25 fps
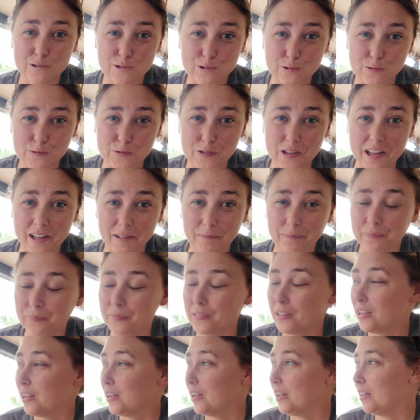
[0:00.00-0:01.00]
True that.
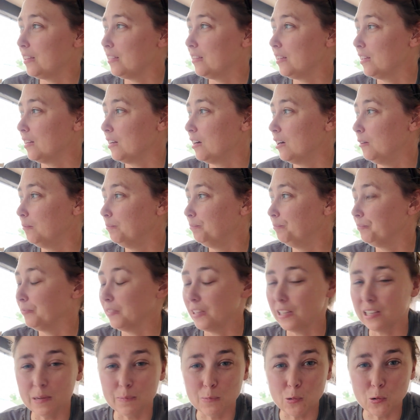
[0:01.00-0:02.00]
And then
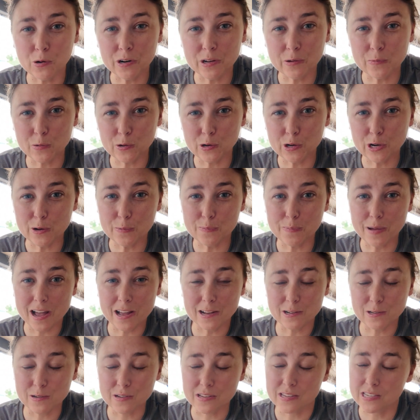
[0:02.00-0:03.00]
in the morning we'll go
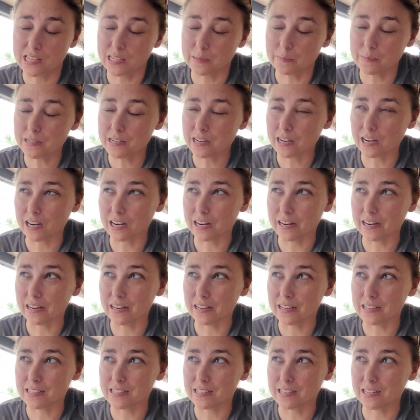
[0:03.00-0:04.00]
back to the cemetery
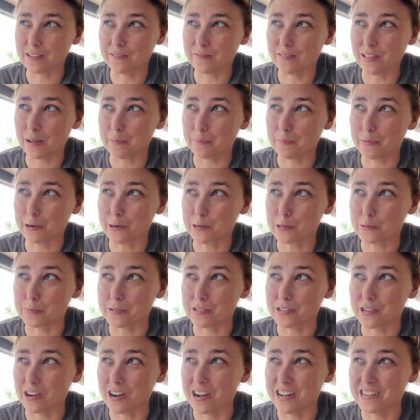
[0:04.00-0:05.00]
and see if that beer's
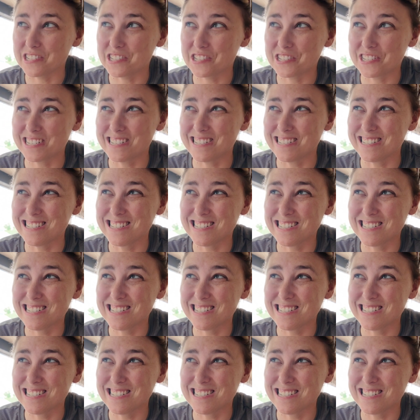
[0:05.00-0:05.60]
been touched.